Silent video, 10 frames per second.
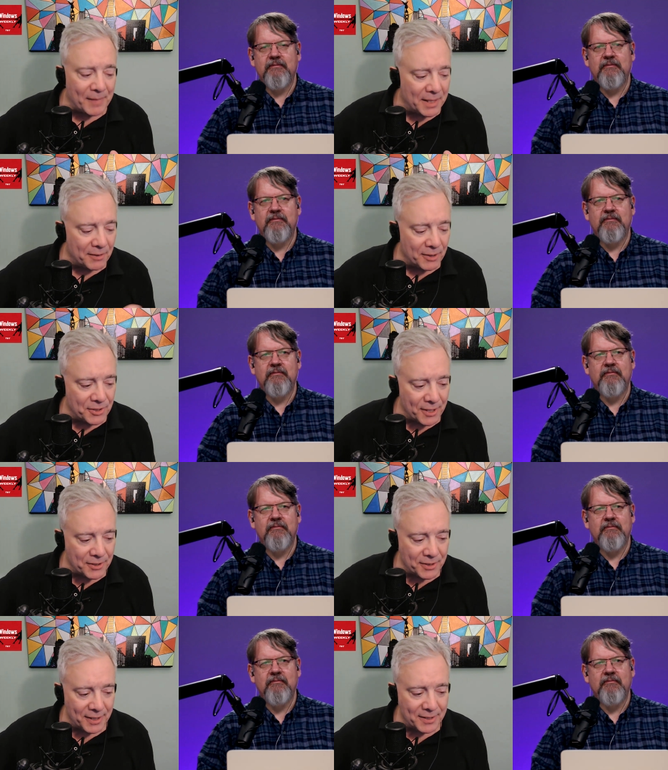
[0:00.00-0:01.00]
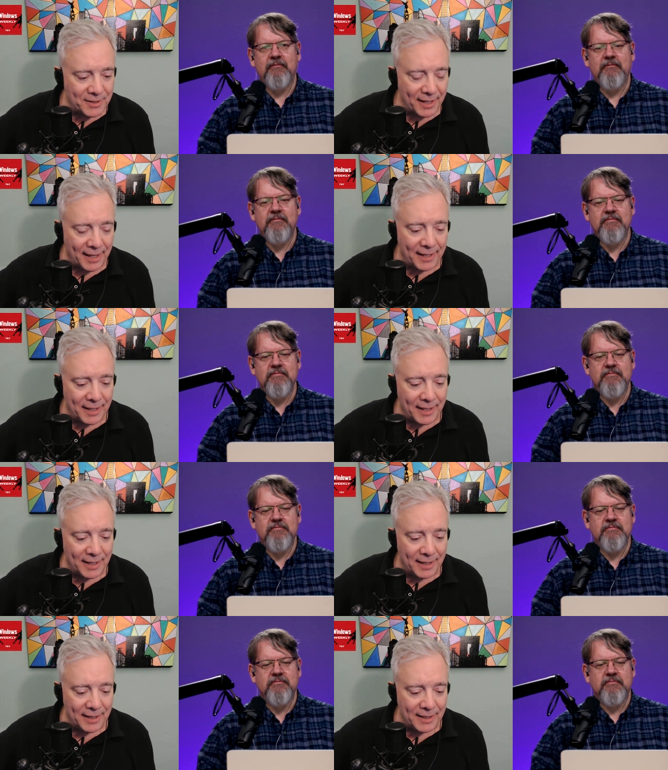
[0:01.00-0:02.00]
Speaker 1: the resistance to
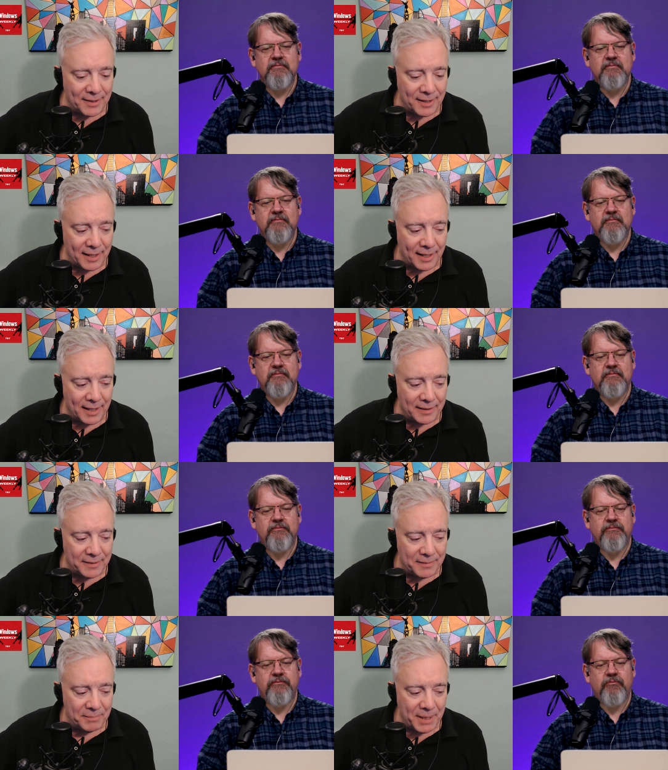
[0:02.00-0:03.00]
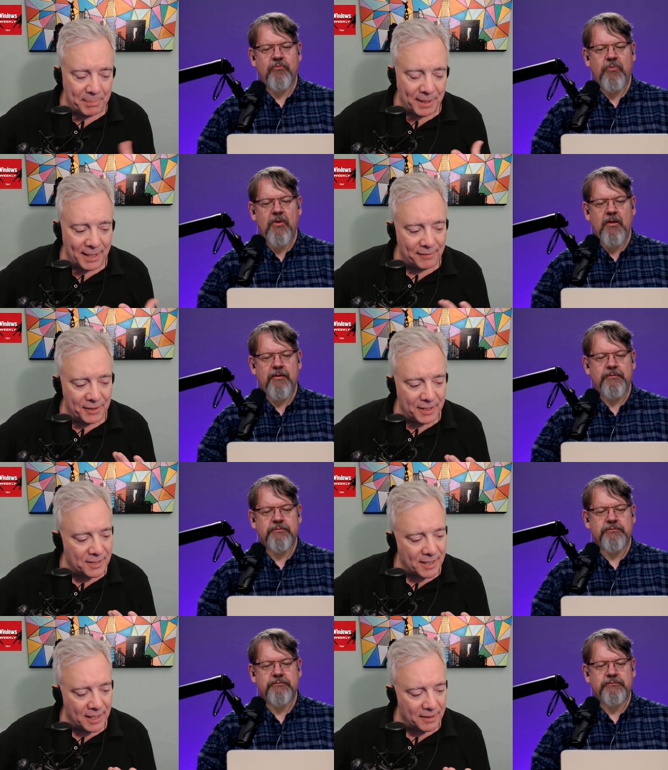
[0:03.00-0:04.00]
AI is that people have
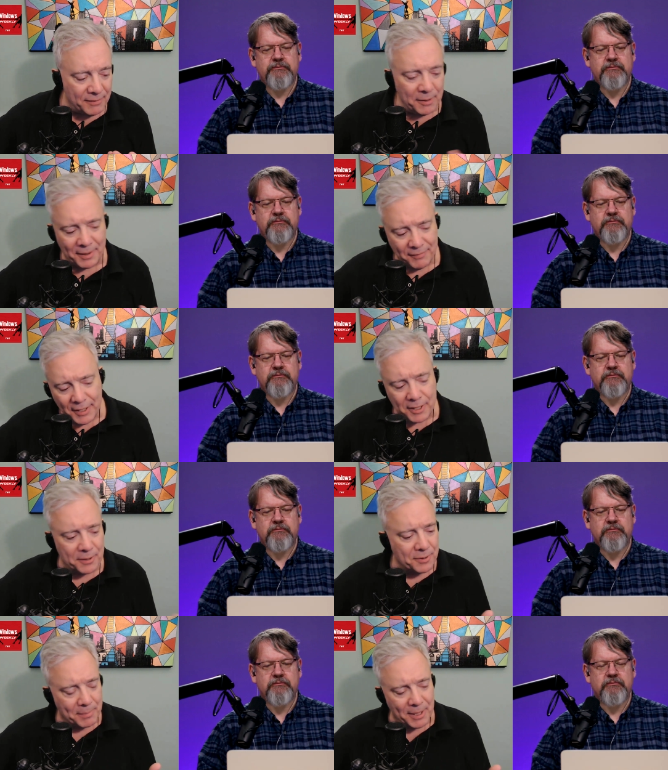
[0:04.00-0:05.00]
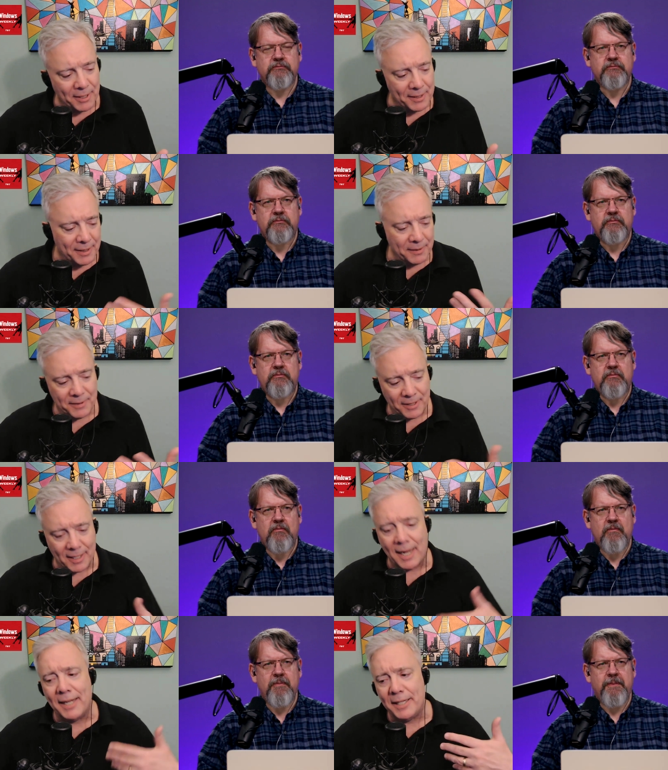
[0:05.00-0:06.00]
these kind of you know the egos about, and they're, they're
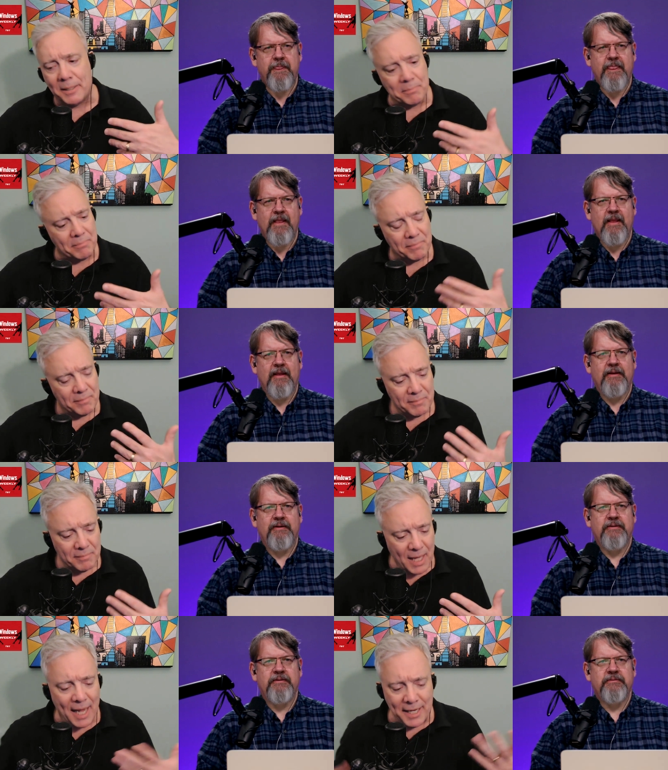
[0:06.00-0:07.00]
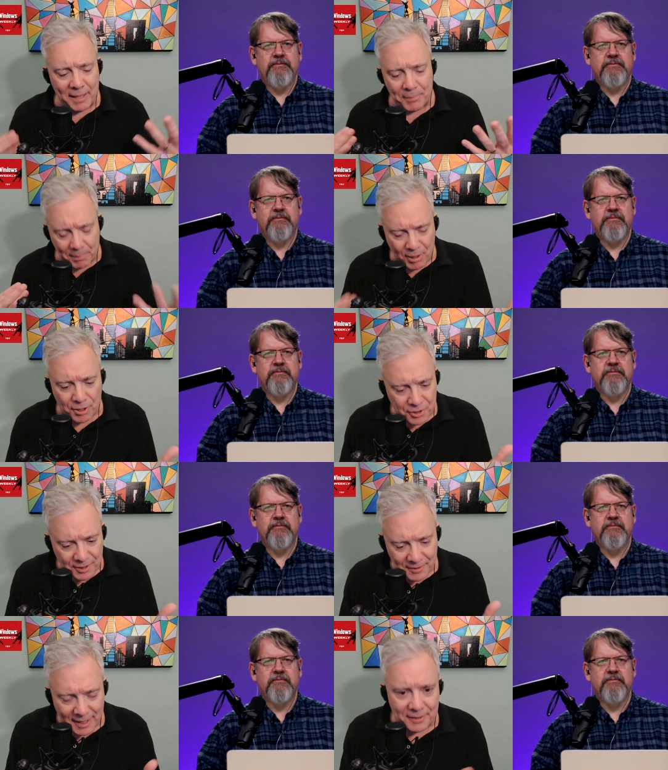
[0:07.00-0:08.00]
like, I am I am the
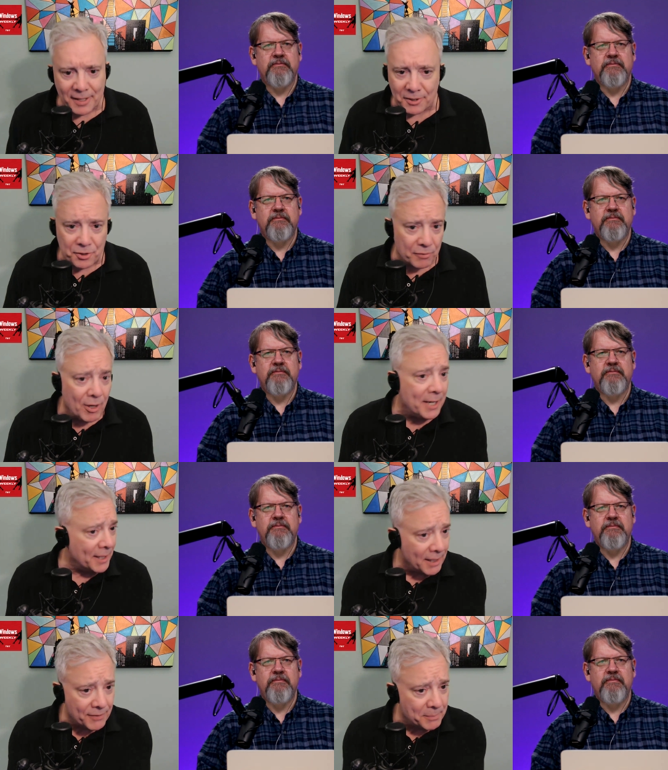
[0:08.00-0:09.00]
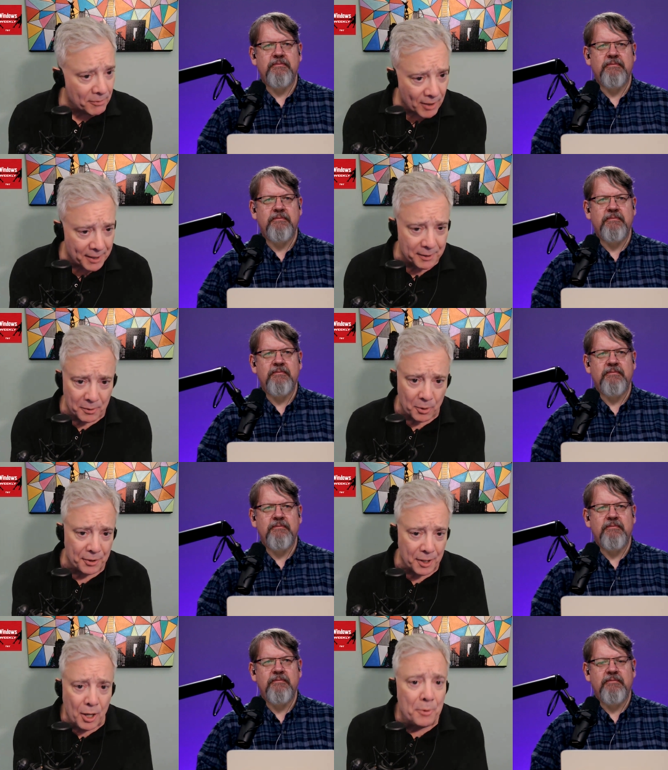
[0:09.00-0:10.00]
person that does the writing if I'm a writer, or
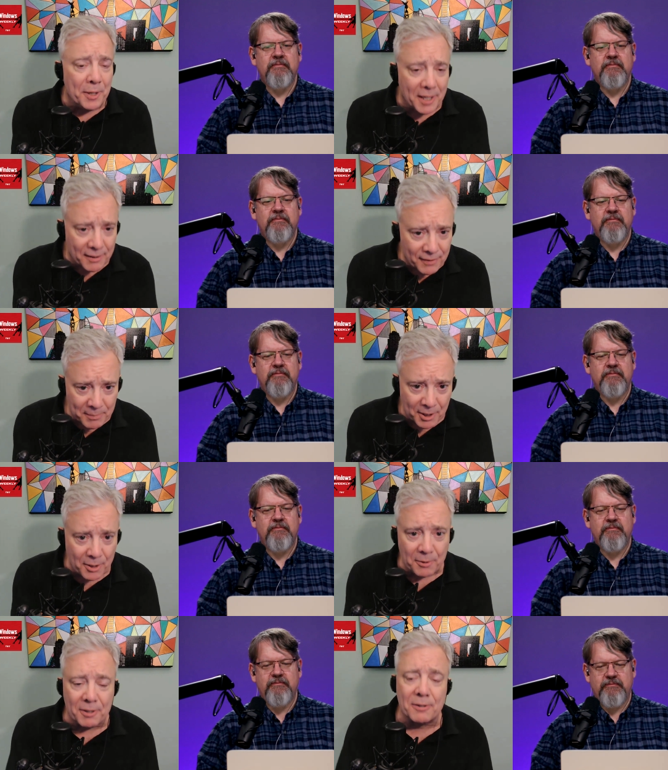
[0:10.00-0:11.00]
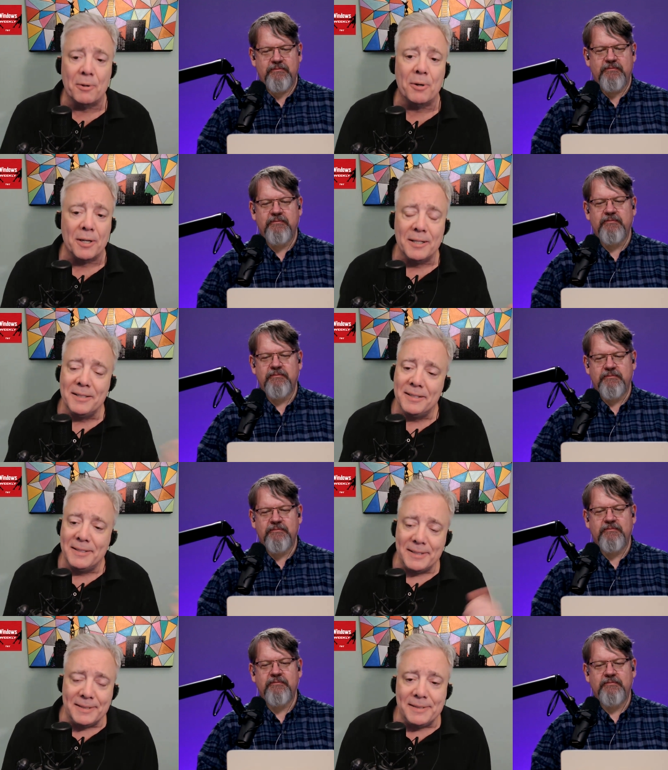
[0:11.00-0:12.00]
the coding if I'm a coder, or mm-hmm
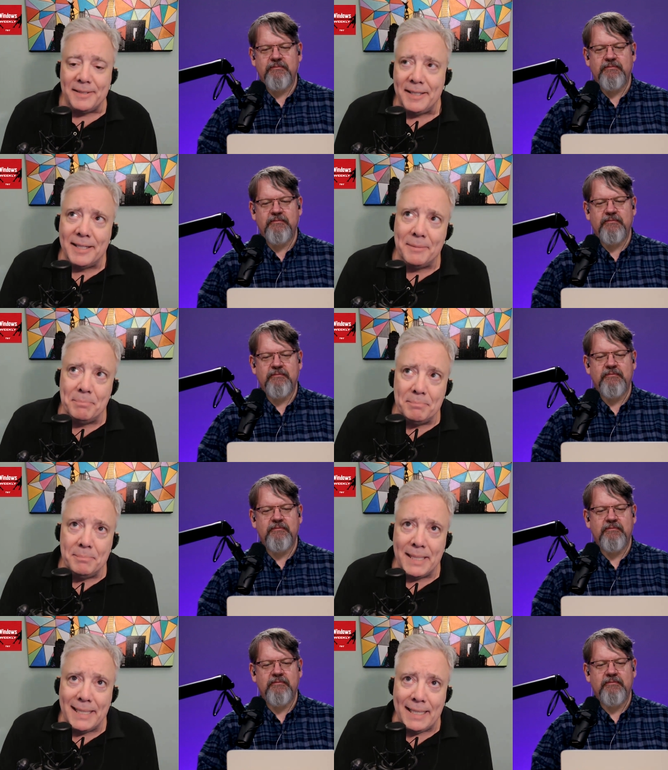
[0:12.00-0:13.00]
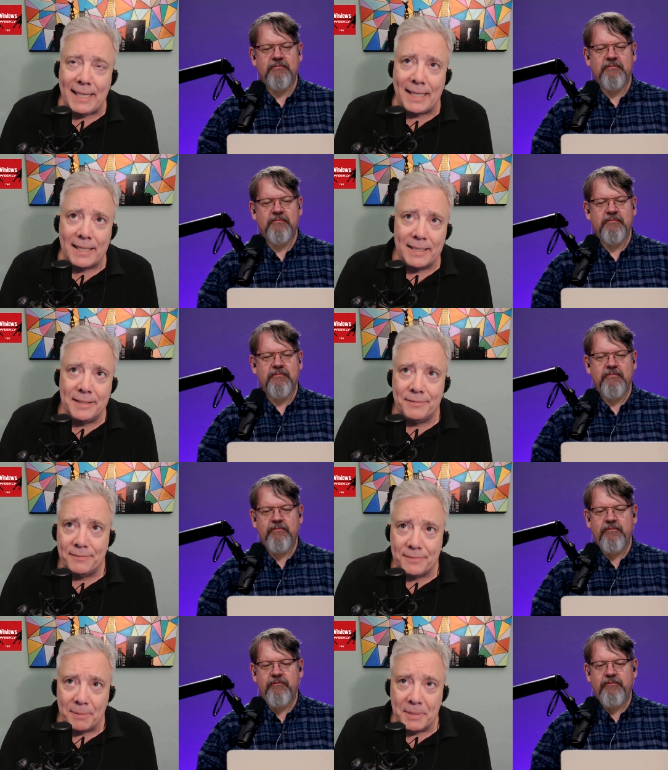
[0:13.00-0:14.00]
the admining, if
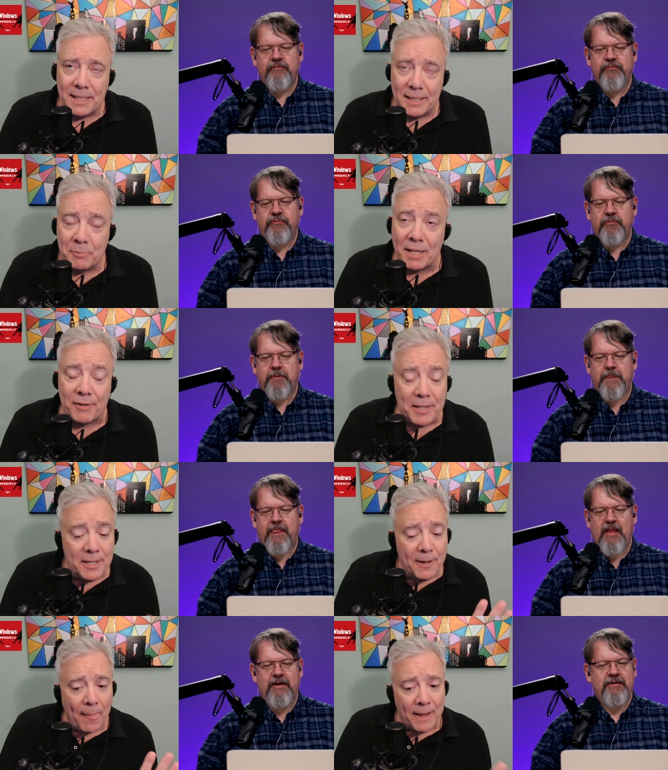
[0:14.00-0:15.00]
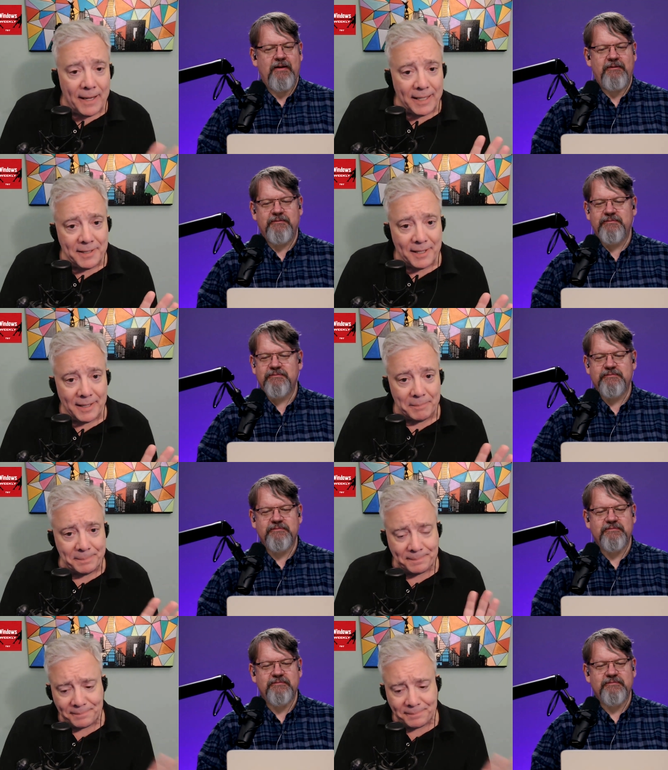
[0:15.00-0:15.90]
I'm an ad, whatever, oh. and um,